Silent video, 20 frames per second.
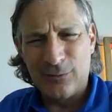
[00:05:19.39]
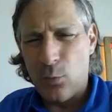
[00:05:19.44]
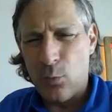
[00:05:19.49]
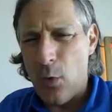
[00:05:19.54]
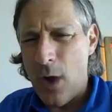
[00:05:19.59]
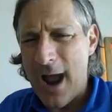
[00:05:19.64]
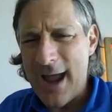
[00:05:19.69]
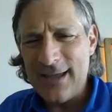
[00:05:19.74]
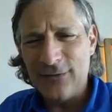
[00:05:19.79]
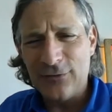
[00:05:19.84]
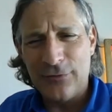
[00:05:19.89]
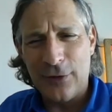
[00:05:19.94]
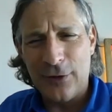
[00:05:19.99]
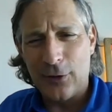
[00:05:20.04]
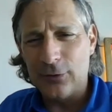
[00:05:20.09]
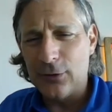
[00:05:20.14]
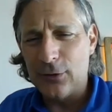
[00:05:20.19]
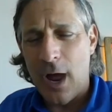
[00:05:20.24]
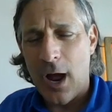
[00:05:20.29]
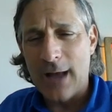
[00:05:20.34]
Mm-hmm. And I mm, said, why yeah.
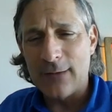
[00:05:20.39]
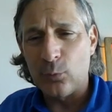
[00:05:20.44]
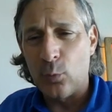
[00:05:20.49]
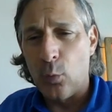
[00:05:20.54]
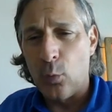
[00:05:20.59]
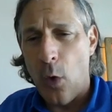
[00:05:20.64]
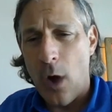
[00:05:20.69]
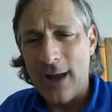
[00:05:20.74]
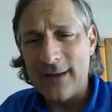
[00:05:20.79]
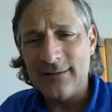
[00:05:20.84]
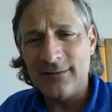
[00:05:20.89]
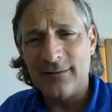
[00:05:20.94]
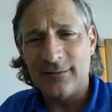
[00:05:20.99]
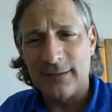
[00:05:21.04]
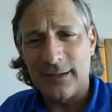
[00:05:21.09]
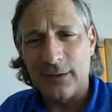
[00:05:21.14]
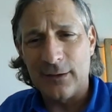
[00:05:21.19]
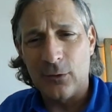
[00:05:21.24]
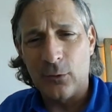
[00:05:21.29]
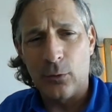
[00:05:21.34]
is there not
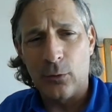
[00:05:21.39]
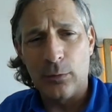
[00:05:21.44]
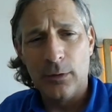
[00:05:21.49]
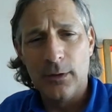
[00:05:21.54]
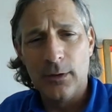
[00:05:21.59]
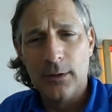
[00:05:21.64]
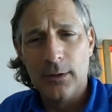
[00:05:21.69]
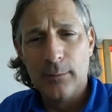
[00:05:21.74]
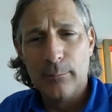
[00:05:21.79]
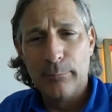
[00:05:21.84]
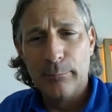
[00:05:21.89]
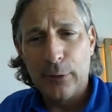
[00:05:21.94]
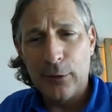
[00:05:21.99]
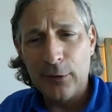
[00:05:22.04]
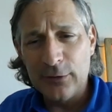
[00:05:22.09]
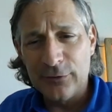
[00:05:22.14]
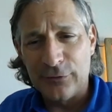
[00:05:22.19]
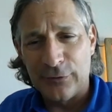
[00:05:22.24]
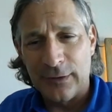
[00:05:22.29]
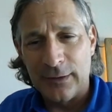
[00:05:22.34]
one single
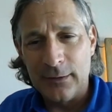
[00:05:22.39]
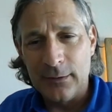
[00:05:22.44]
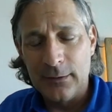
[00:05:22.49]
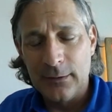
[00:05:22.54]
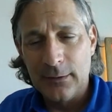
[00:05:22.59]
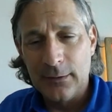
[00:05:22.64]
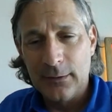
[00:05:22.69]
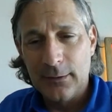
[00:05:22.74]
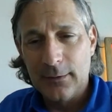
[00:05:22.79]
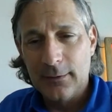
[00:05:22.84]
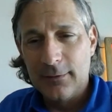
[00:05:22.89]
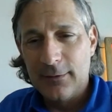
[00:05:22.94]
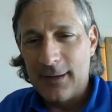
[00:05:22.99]
person